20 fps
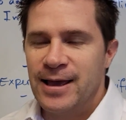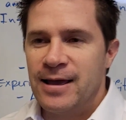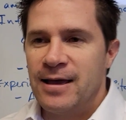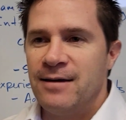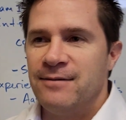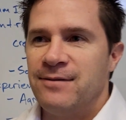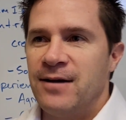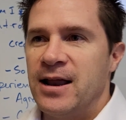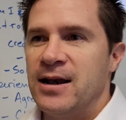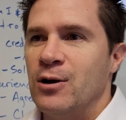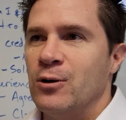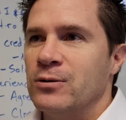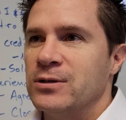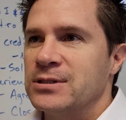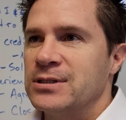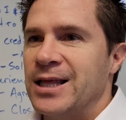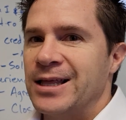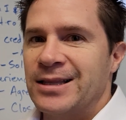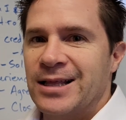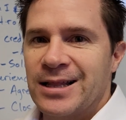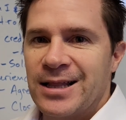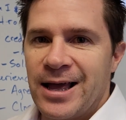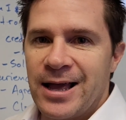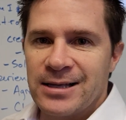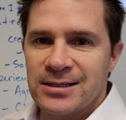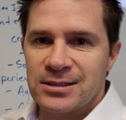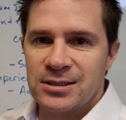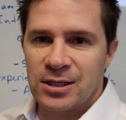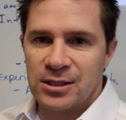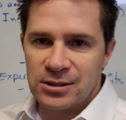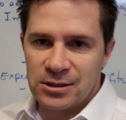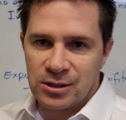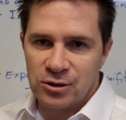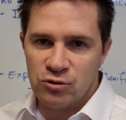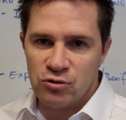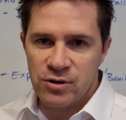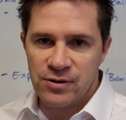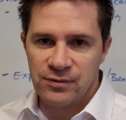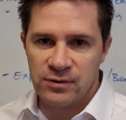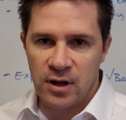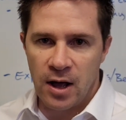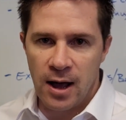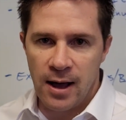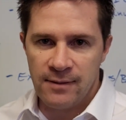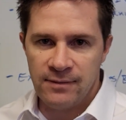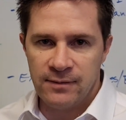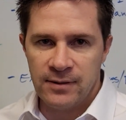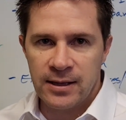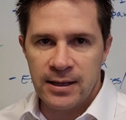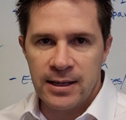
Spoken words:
If I notice that the client starts to drift off